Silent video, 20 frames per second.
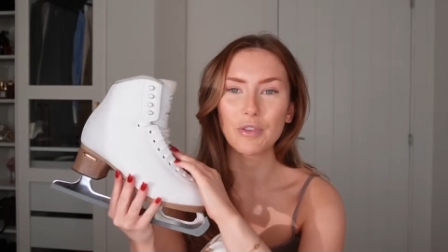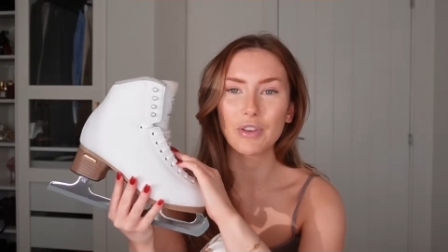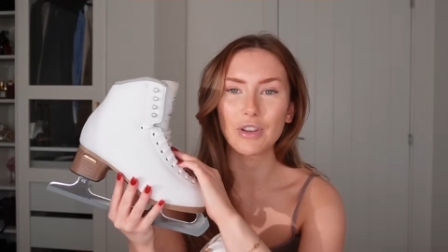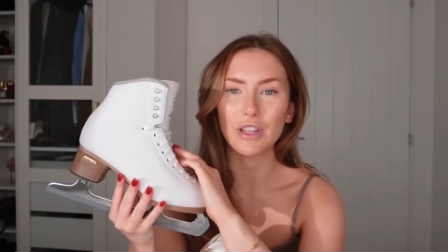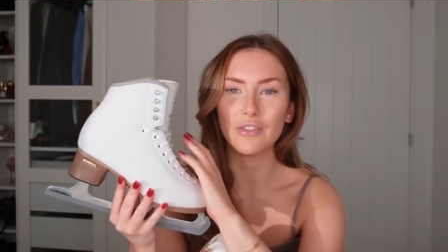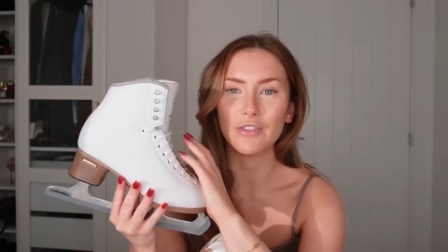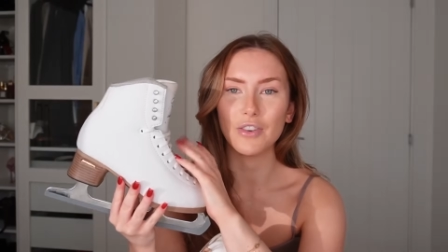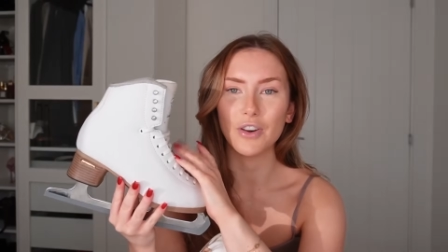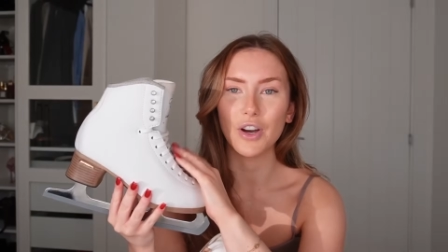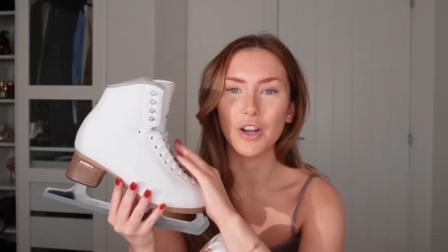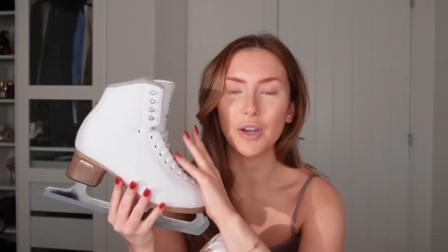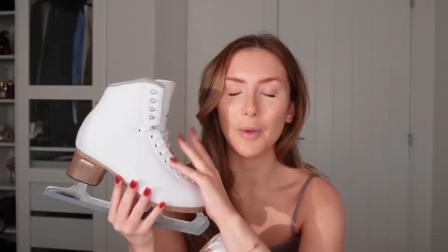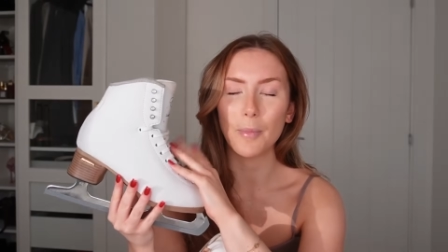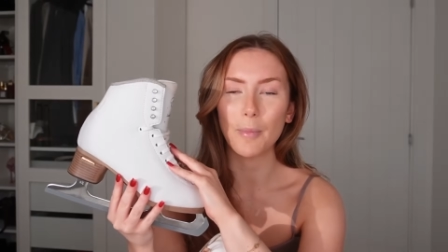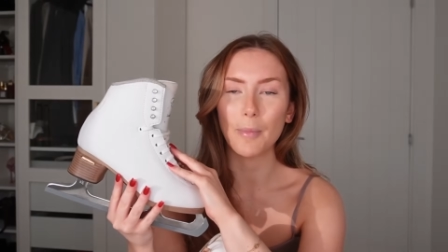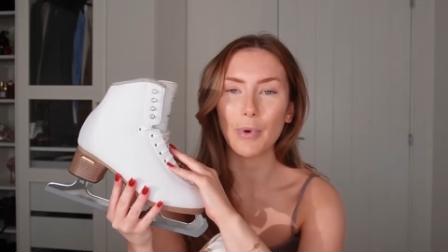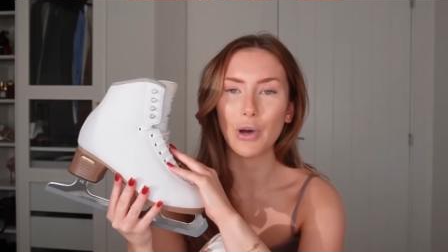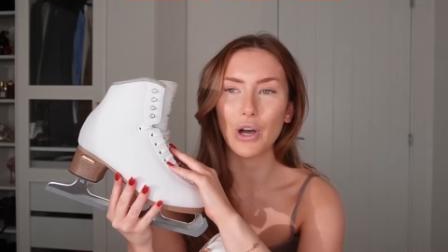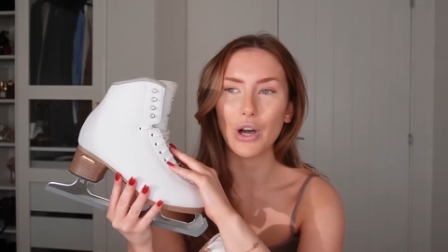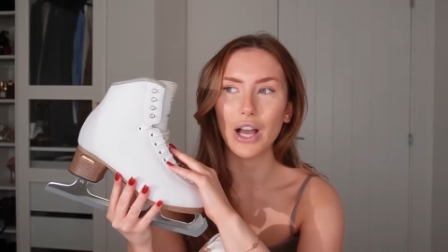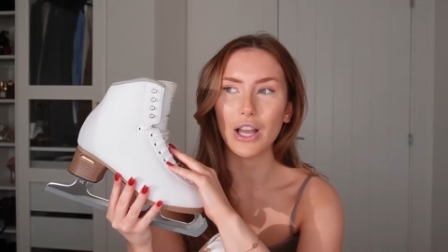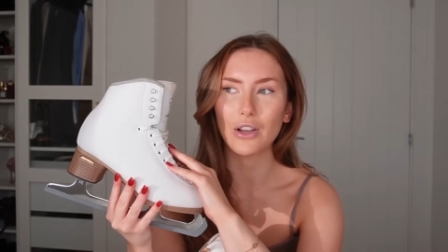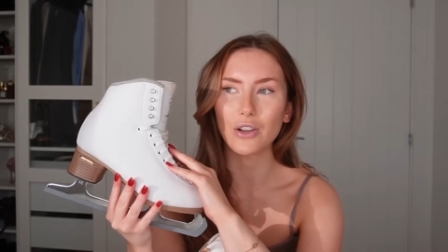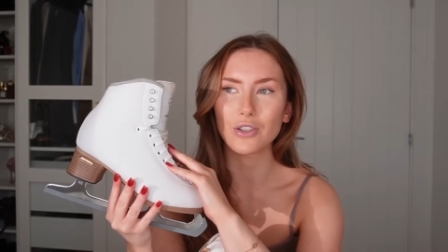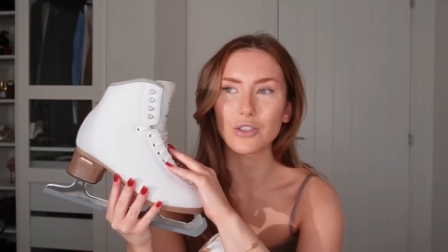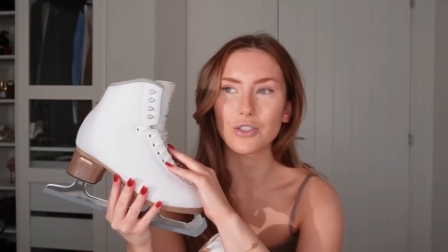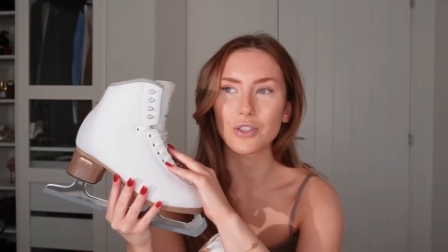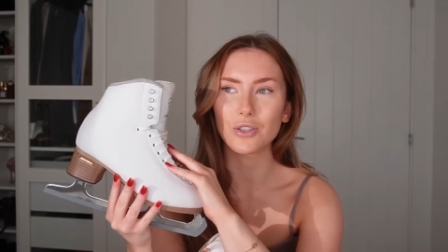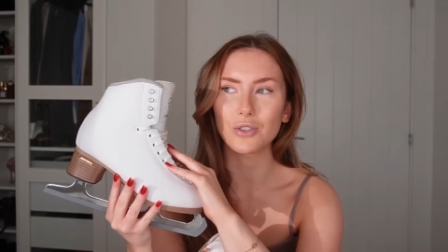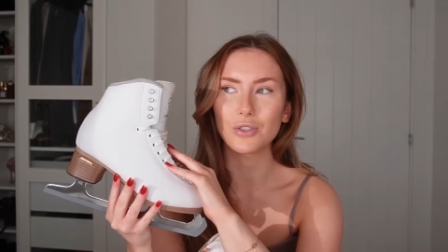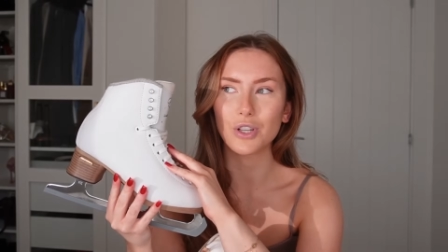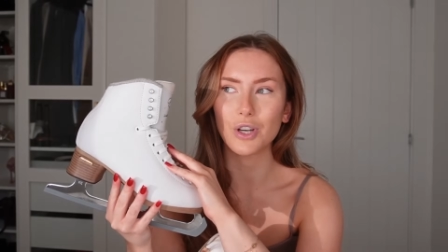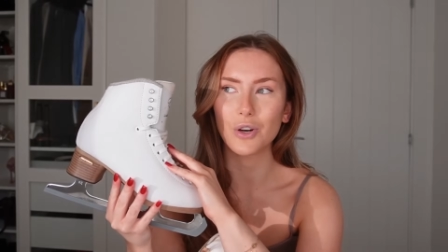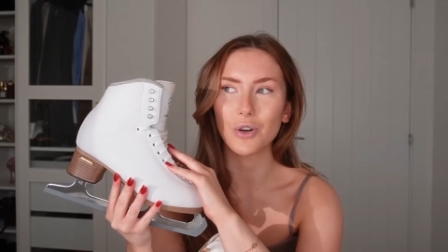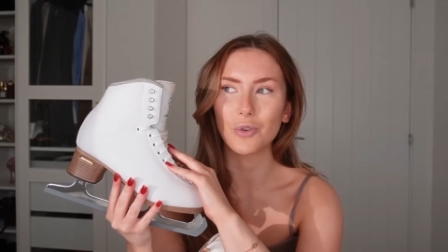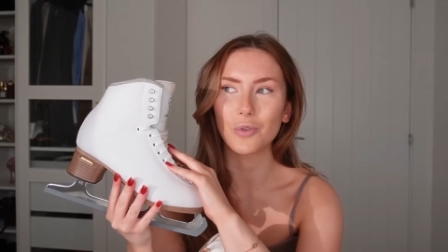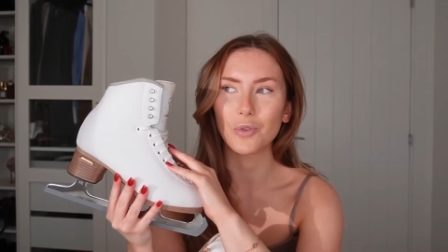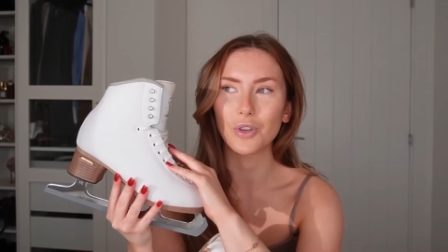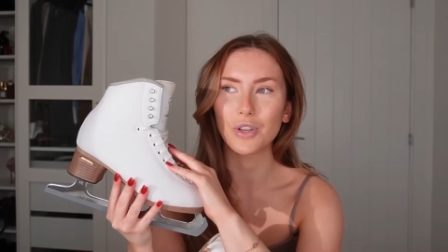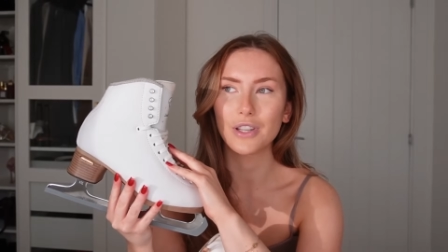really fun, but I also
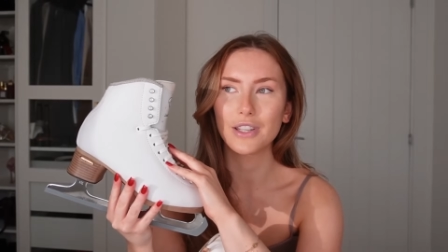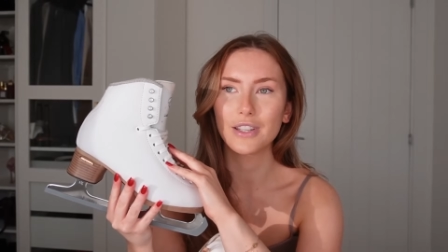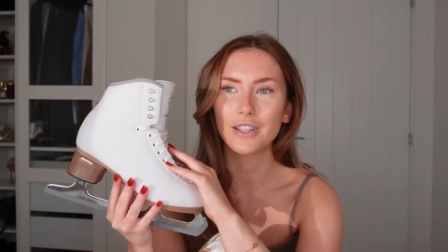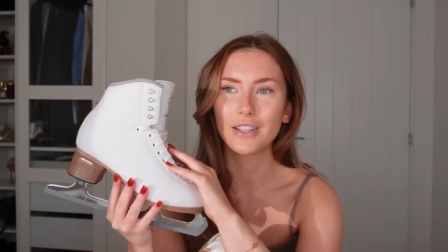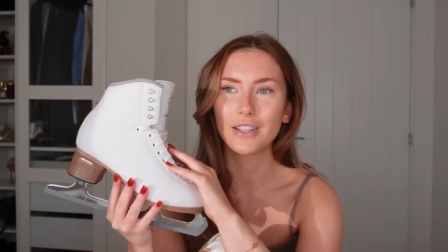don't